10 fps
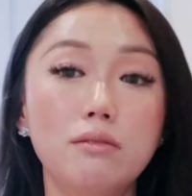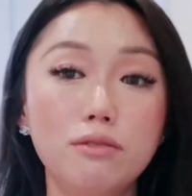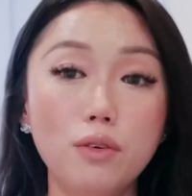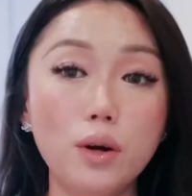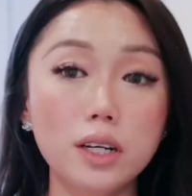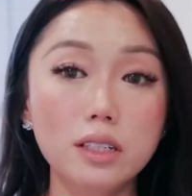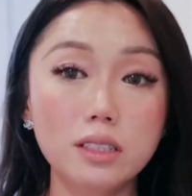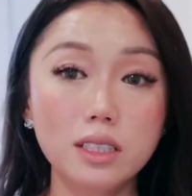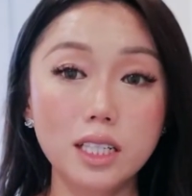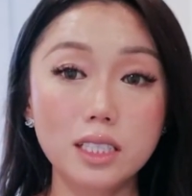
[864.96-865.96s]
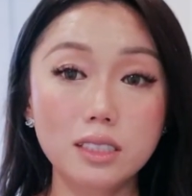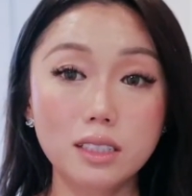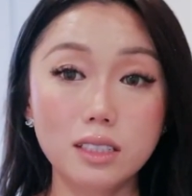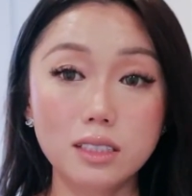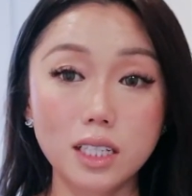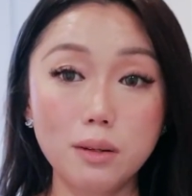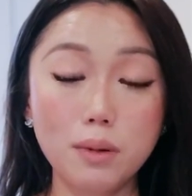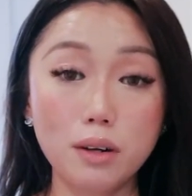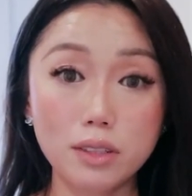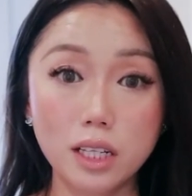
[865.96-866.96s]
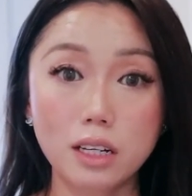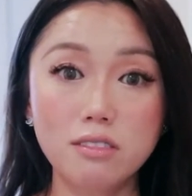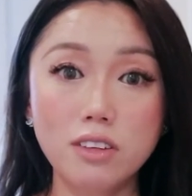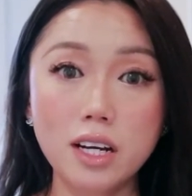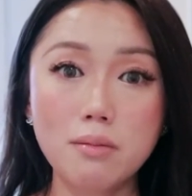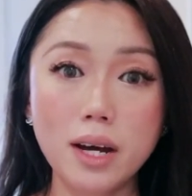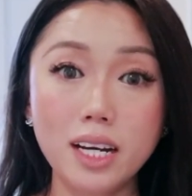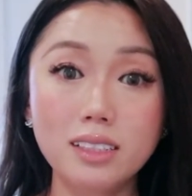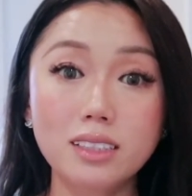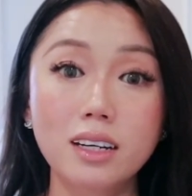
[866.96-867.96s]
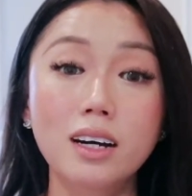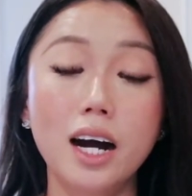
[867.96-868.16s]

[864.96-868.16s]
for these type of clarifying mask,